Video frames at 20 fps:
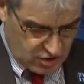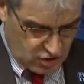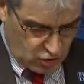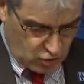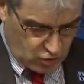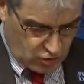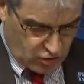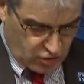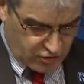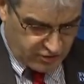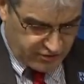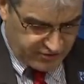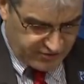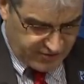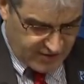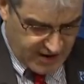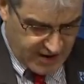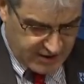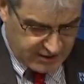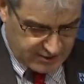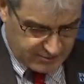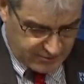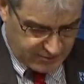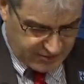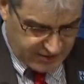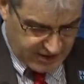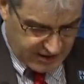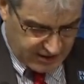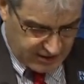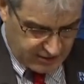who are going to find
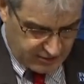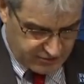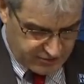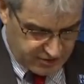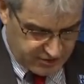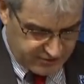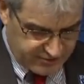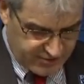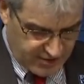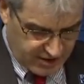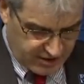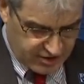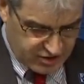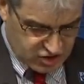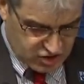themselves in a very